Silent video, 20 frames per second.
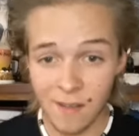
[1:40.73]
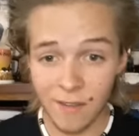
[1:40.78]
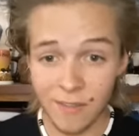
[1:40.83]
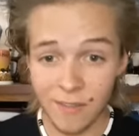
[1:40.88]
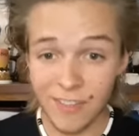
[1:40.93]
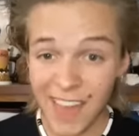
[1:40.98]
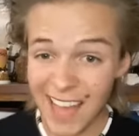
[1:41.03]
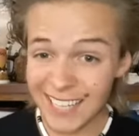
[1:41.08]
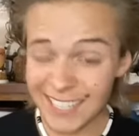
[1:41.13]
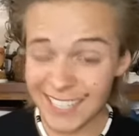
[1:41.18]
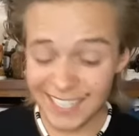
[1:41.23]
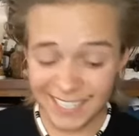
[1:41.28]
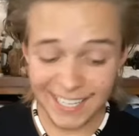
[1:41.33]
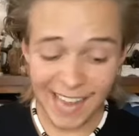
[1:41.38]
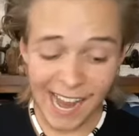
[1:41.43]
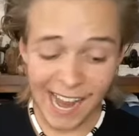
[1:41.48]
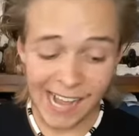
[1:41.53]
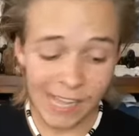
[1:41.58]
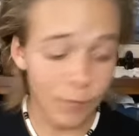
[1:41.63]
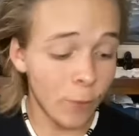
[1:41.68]
That's
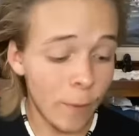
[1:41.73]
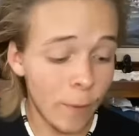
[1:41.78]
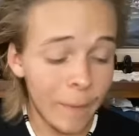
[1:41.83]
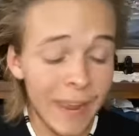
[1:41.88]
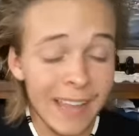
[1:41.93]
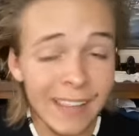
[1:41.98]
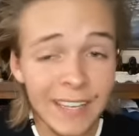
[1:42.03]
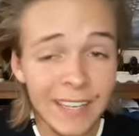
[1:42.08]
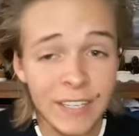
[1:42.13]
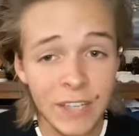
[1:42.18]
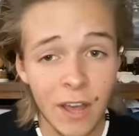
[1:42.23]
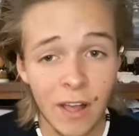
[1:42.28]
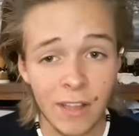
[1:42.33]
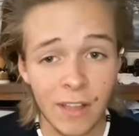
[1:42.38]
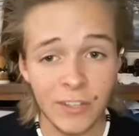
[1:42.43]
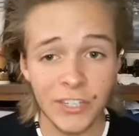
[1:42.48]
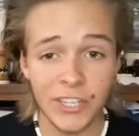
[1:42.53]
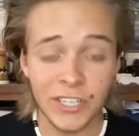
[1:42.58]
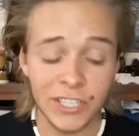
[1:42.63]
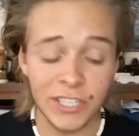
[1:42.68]
exactly what
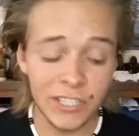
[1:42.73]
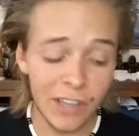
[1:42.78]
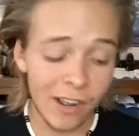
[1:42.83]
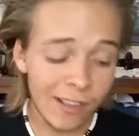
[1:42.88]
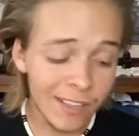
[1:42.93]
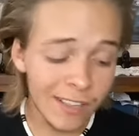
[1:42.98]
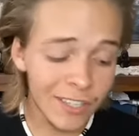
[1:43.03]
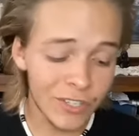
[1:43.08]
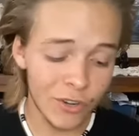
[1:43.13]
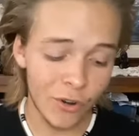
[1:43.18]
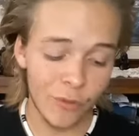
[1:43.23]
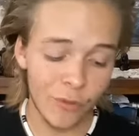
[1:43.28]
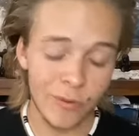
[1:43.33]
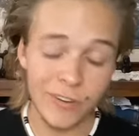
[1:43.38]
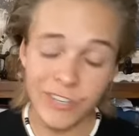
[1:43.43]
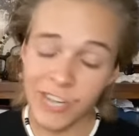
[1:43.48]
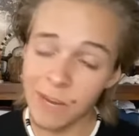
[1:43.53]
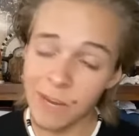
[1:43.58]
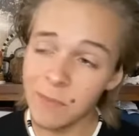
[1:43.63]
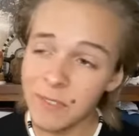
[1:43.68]
paleontologists Douglas Irwin,
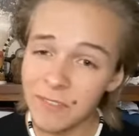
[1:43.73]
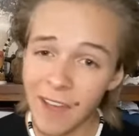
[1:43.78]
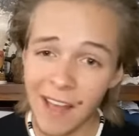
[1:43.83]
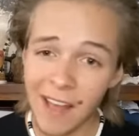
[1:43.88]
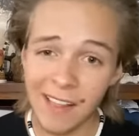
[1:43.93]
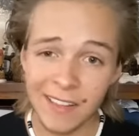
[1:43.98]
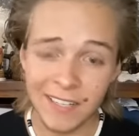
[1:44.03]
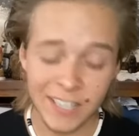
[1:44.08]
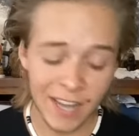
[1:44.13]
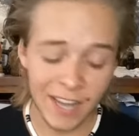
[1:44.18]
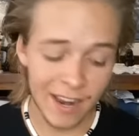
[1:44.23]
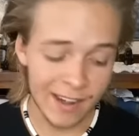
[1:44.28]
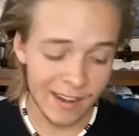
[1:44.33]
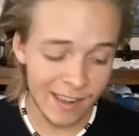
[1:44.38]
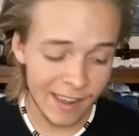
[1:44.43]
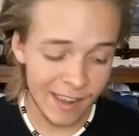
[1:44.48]
James Valentine,